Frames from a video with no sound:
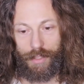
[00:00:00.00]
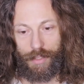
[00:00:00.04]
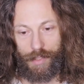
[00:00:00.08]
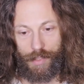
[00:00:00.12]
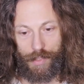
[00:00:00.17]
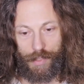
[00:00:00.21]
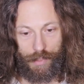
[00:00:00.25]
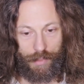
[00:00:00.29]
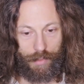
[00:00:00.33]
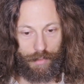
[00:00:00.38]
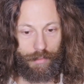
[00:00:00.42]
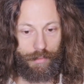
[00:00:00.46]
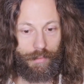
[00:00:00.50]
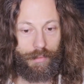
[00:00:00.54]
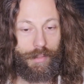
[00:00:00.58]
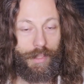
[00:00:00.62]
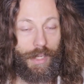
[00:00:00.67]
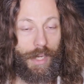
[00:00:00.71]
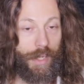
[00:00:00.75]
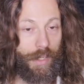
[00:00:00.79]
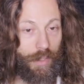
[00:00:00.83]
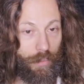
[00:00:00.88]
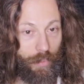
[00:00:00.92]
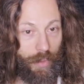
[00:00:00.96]
is
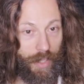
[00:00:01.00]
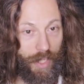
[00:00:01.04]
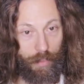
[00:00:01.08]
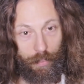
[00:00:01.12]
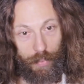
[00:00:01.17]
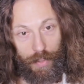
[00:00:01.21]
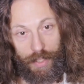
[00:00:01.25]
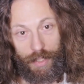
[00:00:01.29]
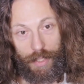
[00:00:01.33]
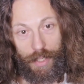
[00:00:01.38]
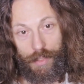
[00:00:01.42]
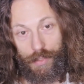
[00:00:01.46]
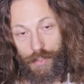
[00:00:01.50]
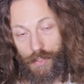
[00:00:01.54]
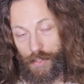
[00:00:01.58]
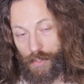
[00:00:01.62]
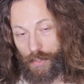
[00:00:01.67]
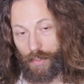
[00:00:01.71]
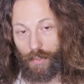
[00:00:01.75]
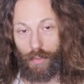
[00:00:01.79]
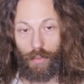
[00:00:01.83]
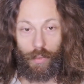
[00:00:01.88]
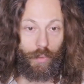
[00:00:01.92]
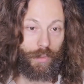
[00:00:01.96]
done by
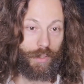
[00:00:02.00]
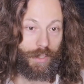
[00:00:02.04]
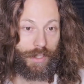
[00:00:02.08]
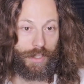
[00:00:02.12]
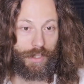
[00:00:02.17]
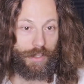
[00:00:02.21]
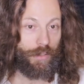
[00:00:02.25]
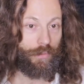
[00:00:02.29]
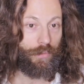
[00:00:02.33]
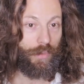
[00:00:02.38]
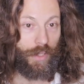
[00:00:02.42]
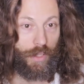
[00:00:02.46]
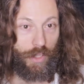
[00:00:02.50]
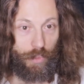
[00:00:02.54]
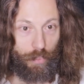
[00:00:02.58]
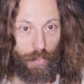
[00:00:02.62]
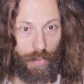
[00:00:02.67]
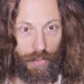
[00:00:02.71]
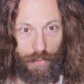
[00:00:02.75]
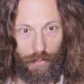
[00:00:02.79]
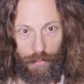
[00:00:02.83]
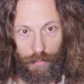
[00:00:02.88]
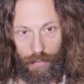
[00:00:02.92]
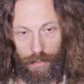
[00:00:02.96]
Picasso only in a very
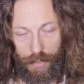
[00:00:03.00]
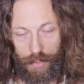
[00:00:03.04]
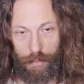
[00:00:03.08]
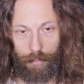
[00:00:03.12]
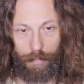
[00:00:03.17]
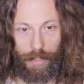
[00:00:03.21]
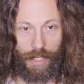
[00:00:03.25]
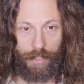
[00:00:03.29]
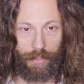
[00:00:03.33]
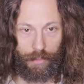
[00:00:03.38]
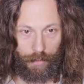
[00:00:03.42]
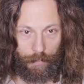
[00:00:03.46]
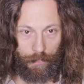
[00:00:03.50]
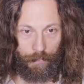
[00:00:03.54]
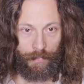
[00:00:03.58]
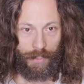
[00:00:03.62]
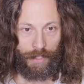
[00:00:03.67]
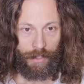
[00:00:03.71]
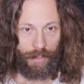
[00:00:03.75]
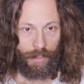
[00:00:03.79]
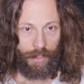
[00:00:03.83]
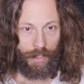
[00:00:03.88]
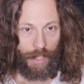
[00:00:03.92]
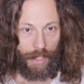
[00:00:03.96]
peculiar manner.
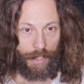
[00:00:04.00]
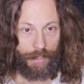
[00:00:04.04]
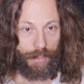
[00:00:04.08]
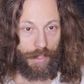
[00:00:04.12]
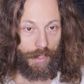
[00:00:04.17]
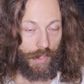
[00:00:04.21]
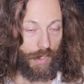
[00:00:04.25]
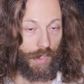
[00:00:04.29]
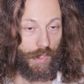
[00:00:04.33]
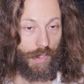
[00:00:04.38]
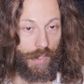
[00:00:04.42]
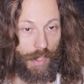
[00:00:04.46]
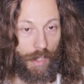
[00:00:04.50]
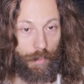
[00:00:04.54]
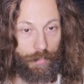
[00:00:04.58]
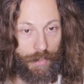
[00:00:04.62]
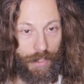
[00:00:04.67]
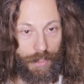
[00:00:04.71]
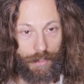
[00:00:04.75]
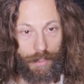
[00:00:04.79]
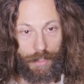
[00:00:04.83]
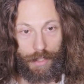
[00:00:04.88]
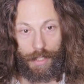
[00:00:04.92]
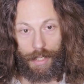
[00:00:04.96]
And this is
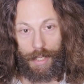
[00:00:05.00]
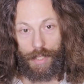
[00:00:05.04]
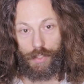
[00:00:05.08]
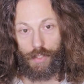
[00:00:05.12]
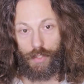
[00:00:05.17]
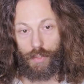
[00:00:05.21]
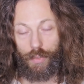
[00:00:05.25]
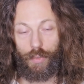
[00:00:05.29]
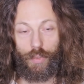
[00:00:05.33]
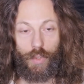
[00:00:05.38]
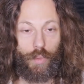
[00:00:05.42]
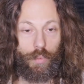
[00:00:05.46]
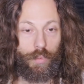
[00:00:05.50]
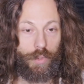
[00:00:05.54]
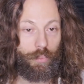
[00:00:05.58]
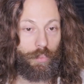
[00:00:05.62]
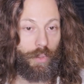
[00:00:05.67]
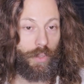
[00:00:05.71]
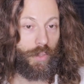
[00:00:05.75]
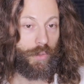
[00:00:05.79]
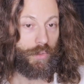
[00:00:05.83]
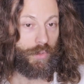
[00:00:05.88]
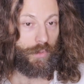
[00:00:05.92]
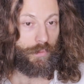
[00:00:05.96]
something that has to do with
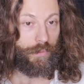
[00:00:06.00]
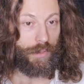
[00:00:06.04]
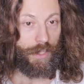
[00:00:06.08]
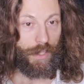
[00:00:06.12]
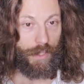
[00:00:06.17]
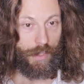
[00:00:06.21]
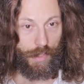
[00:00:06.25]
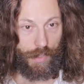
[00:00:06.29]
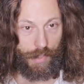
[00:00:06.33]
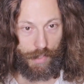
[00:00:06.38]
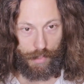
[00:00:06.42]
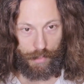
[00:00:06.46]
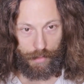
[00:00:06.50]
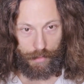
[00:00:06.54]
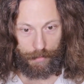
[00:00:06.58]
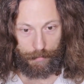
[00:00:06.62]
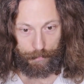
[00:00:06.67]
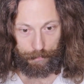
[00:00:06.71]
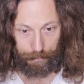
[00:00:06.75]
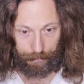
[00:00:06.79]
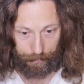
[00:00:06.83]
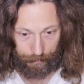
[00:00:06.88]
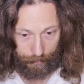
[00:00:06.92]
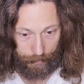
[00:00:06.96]
both of these
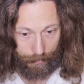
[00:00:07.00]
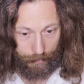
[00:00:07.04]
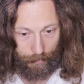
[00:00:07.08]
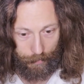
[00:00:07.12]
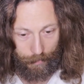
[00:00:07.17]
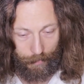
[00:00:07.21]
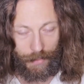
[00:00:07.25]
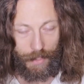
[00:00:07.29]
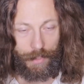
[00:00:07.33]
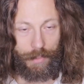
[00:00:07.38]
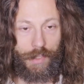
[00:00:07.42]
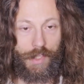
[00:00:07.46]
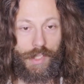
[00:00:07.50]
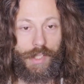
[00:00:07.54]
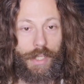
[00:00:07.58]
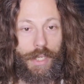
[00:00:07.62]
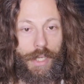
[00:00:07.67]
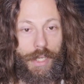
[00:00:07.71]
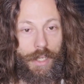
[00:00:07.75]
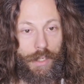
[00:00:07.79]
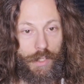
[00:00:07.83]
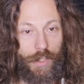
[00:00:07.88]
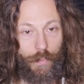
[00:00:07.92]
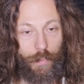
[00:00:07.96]

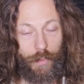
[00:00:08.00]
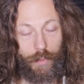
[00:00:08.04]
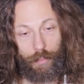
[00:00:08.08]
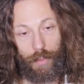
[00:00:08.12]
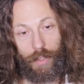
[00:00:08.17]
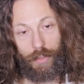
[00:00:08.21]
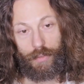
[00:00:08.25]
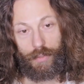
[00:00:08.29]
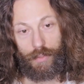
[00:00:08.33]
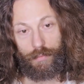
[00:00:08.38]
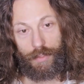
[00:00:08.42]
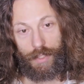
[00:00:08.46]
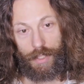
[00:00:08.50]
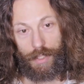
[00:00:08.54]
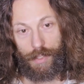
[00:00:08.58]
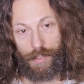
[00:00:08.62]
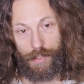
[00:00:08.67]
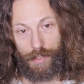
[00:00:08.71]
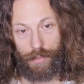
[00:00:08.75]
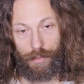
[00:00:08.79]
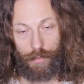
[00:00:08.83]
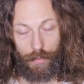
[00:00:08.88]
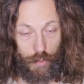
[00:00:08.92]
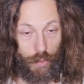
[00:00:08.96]
styles, with both of
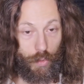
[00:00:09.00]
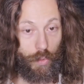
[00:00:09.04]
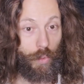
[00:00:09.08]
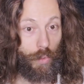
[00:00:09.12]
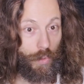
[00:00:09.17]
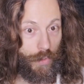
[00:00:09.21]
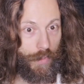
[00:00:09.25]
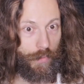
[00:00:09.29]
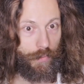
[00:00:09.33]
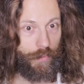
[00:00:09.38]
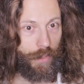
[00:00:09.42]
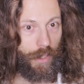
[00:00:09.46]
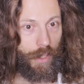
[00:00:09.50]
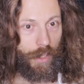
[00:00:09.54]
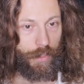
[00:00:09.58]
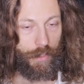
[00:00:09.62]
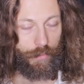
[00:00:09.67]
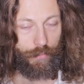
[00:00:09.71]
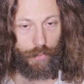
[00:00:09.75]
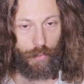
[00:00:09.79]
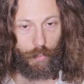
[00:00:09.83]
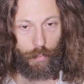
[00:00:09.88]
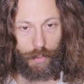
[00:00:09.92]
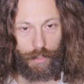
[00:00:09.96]
these schools of thought,
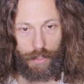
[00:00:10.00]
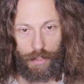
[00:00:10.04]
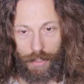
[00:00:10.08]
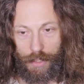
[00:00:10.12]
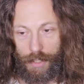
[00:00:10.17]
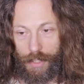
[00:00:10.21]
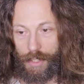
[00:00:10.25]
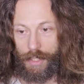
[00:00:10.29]
if you will,